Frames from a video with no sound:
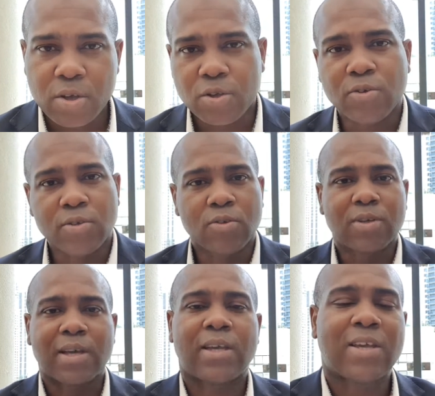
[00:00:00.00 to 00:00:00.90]
You
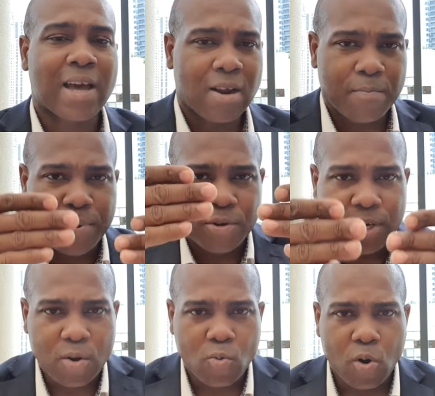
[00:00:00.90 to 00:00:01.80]
kind of build
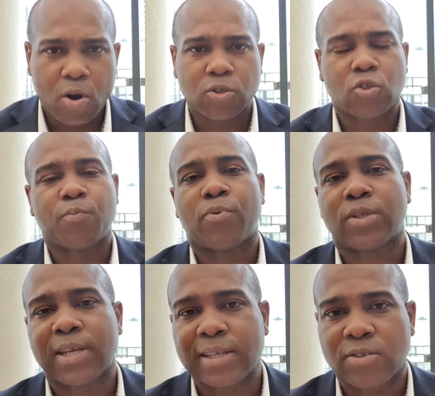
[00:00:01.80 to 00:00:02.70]
a wall to
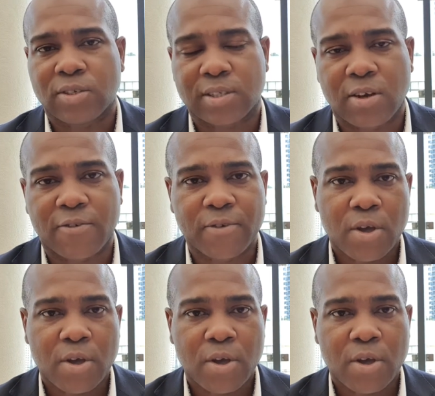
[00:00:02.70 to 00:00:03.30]
protect yourself